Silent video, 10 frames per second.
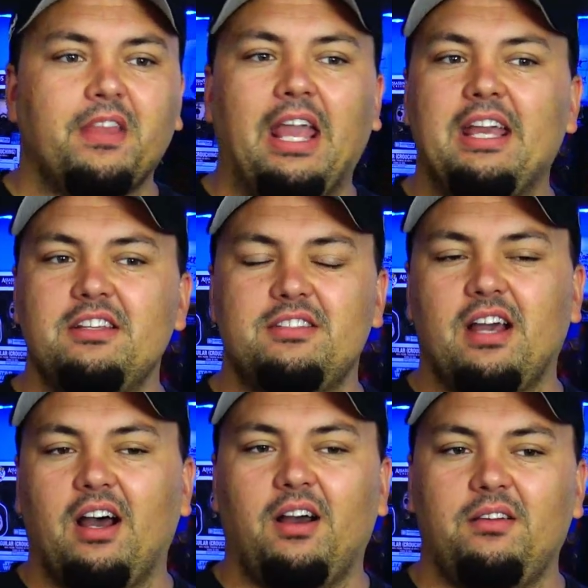is,
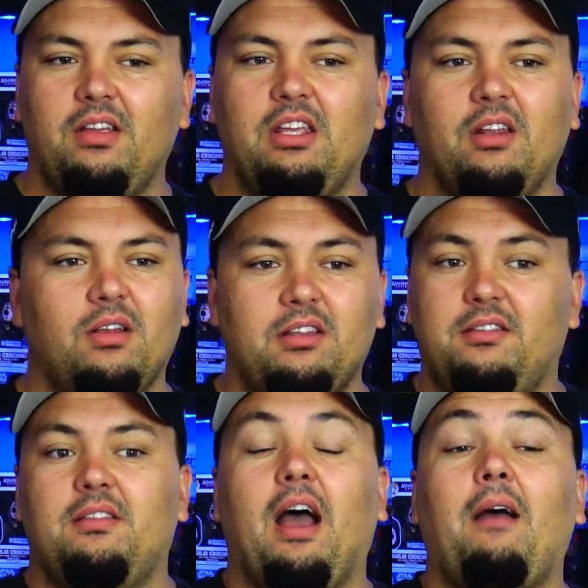
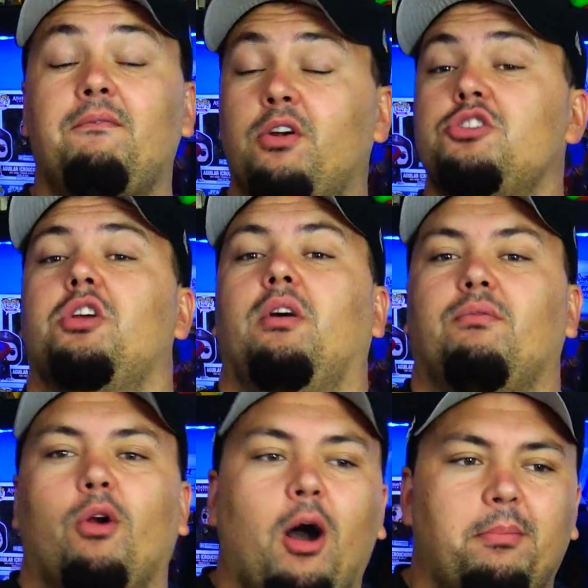that version
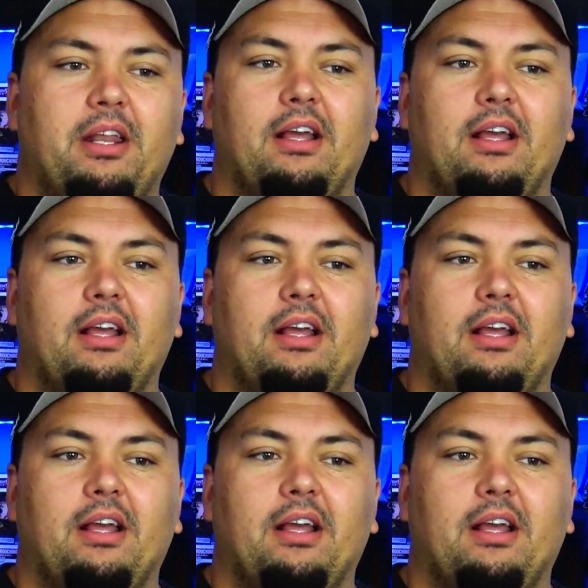of Robin,